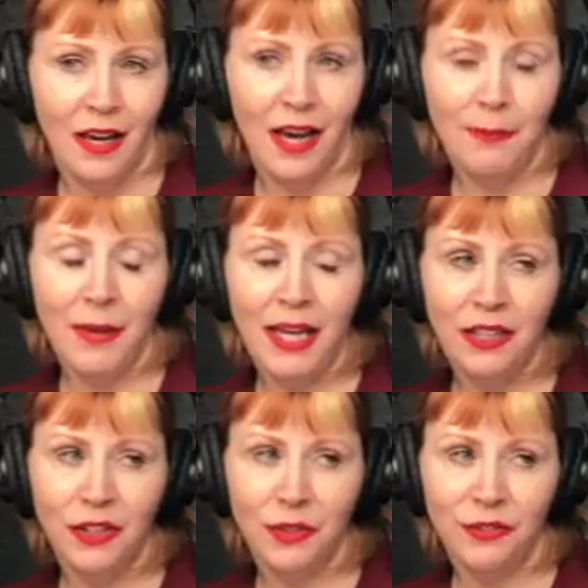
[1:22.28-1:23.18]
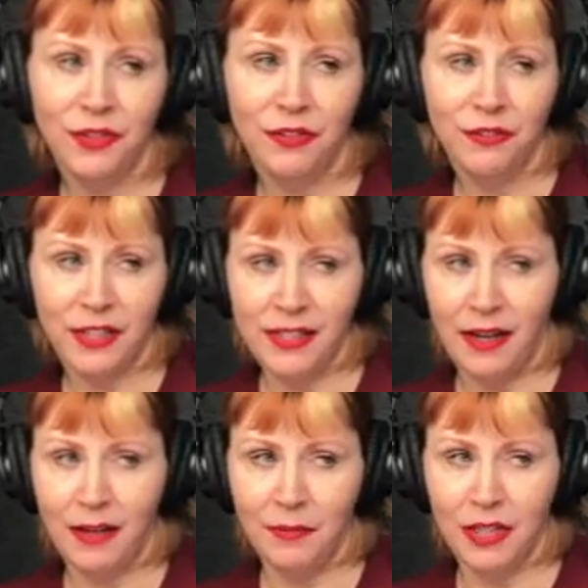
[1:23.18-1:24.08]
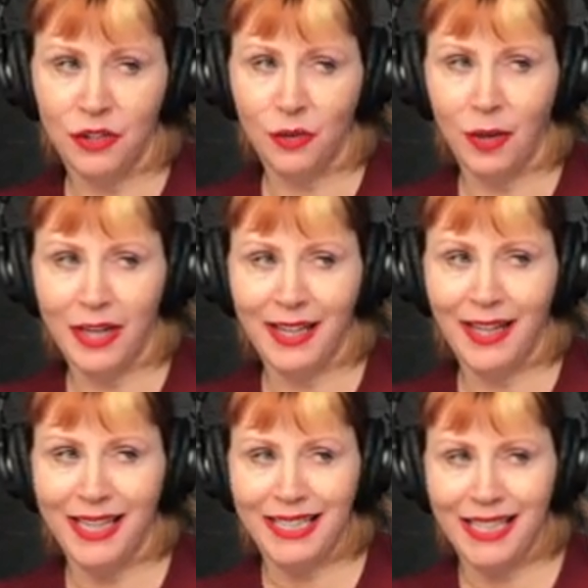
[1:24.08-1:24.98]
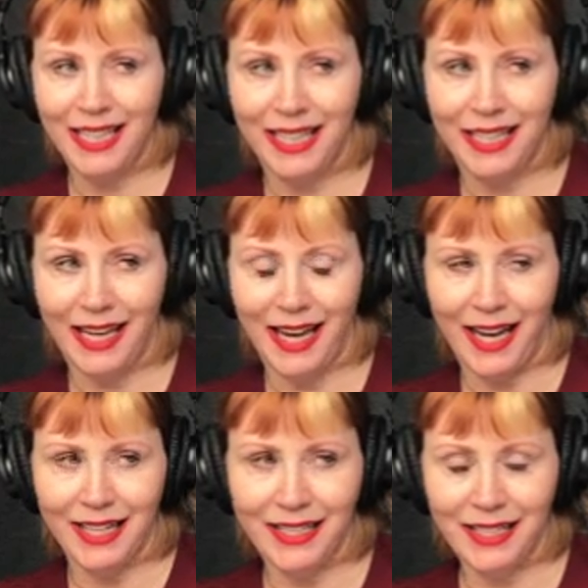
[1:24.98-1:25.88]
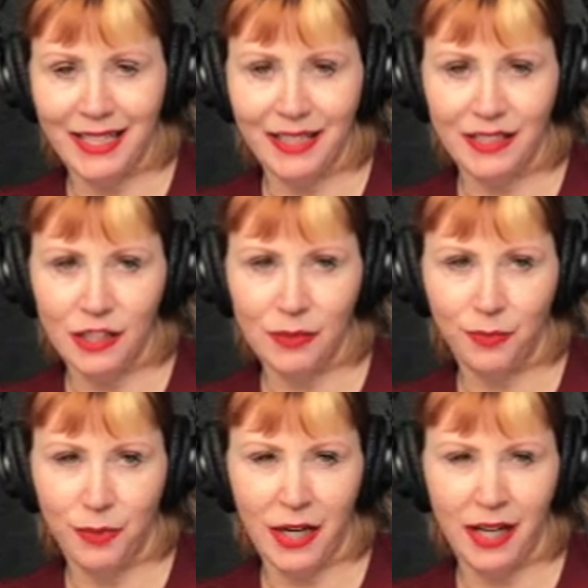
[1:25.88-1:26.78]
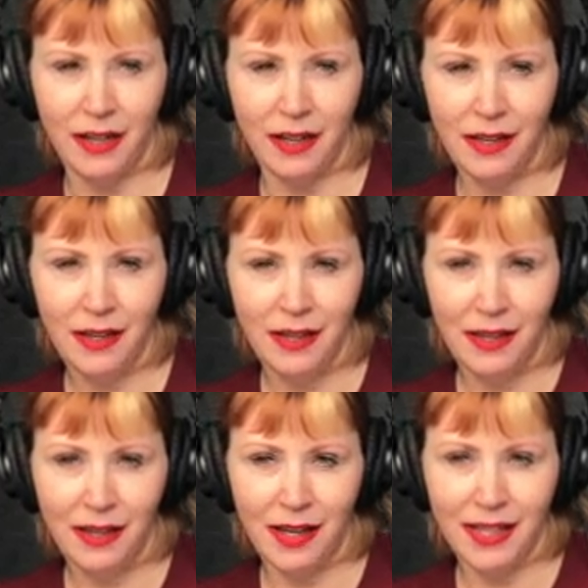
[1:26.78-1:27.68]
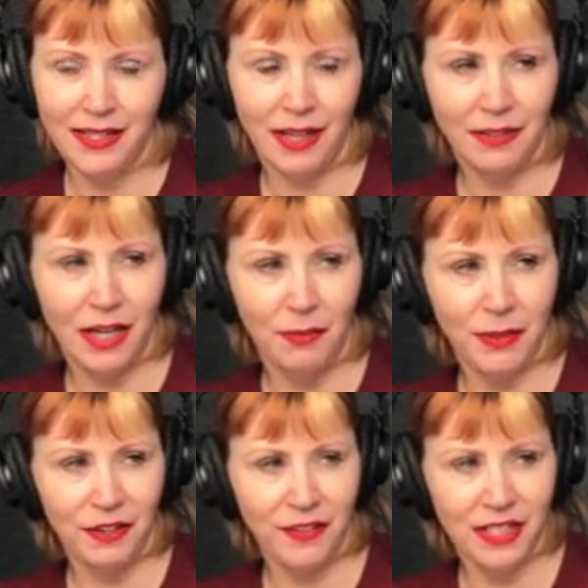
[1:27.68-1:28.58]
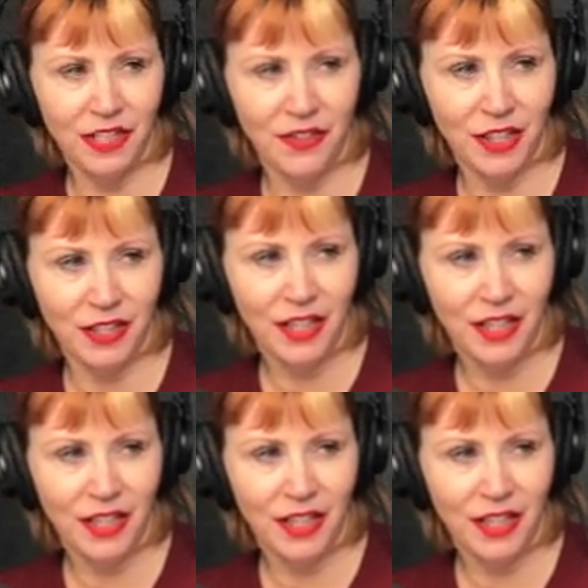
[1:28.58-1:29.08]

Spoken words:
I met you for the first time in 2018 in the spring downtown beer festival.